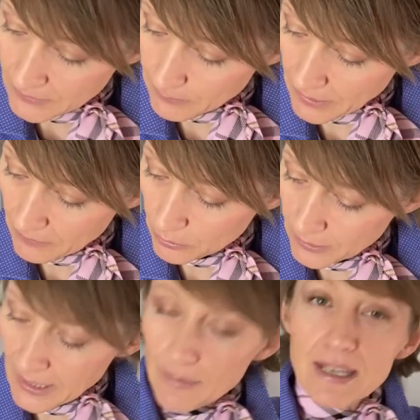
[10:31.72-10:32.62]
Let me have a
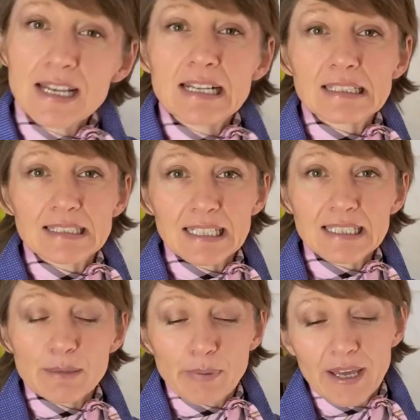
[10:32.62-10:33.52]
look at
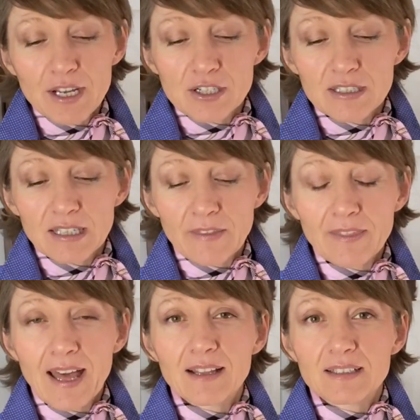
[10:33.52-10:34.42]
60 pages, and
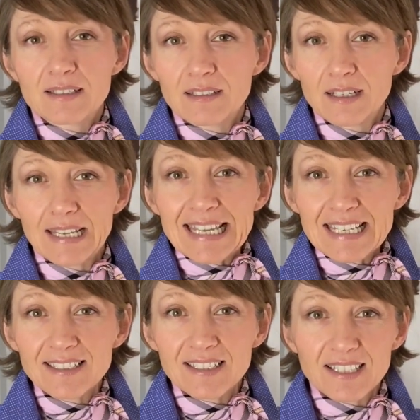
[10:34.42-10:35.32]
that's
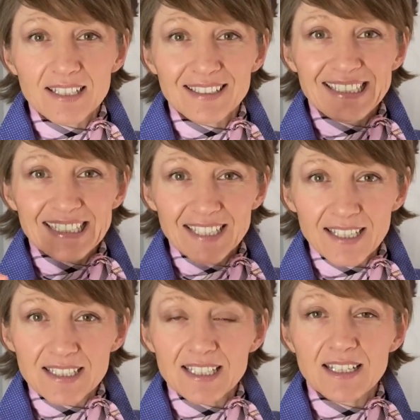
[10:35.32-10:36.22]
easy
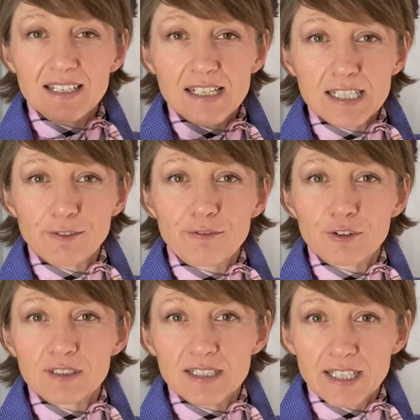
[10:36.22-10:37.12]
60
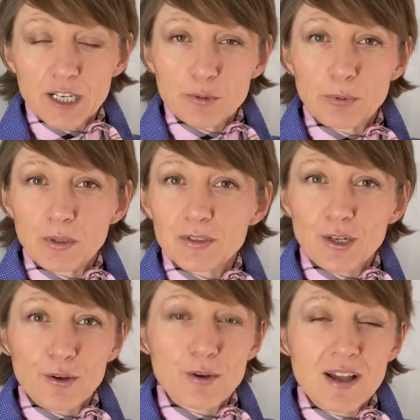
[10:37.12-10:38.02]
different sketchbooks.
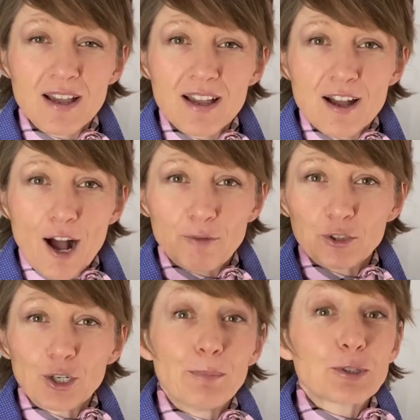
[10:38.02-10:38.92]
So I've
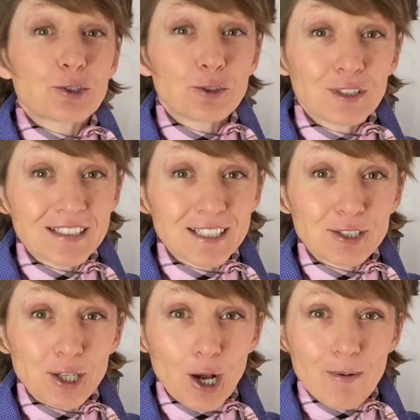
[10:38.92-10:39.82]
got an opportunity
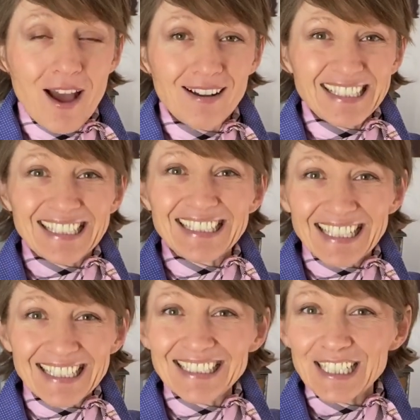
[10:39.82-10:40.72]
to go out
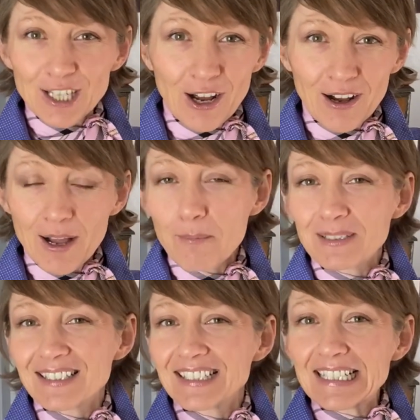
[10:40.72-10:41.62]
60
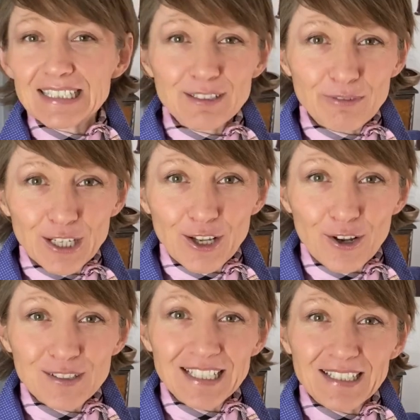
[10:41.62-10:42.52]
times, 60
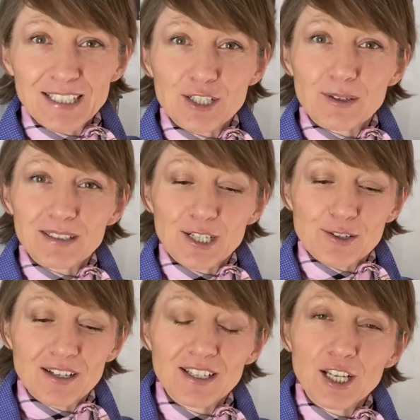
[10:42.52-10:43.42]
videos,
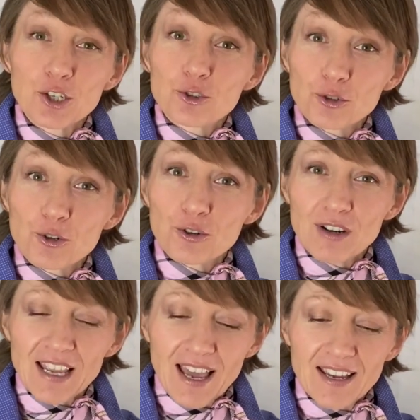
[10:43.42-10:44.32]
etc., to
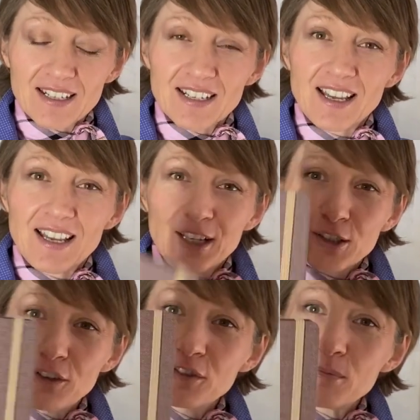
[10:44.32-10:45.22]
create.
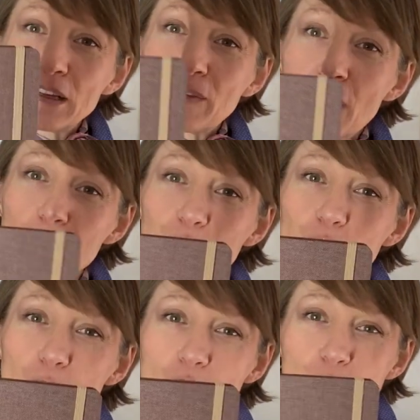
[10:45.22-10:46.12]
So for me, that was
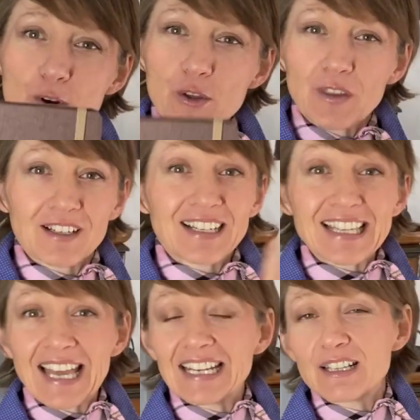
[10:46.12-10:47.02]
quite worth it. And
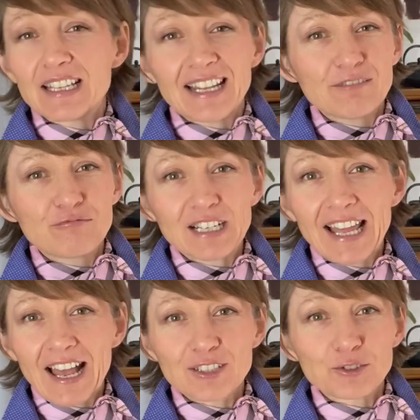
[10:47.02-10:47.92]
again, it really
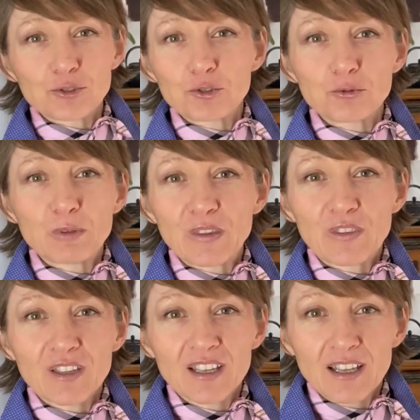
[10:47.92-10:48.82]
has to do with
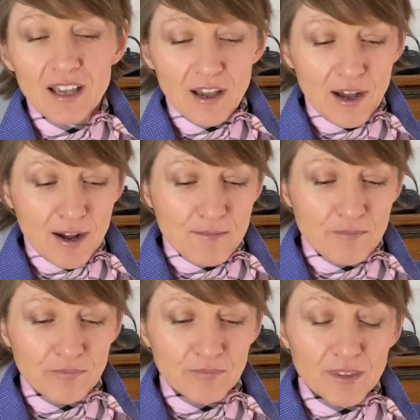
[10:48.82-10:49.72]

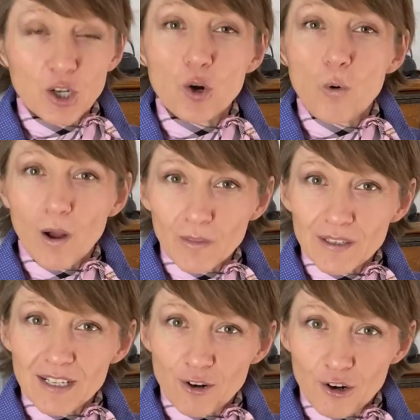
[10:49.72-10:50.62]
the
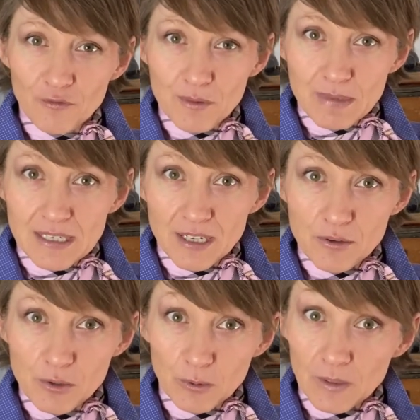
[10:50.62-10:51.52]
quality of the
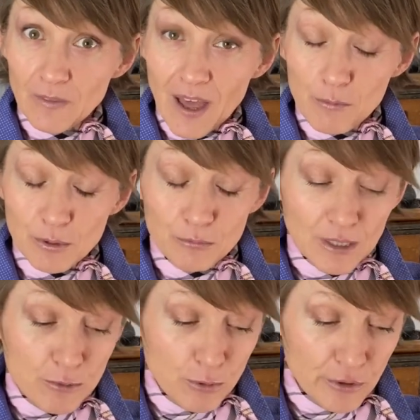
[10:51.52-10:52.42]
material. So that was
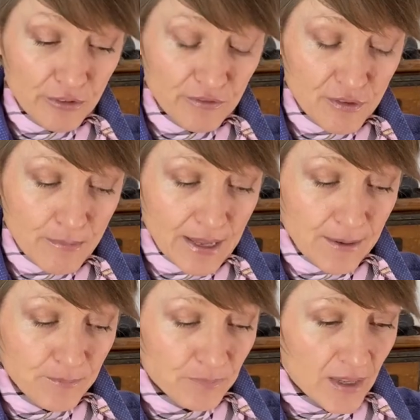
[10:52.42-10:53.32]
really worth it for me.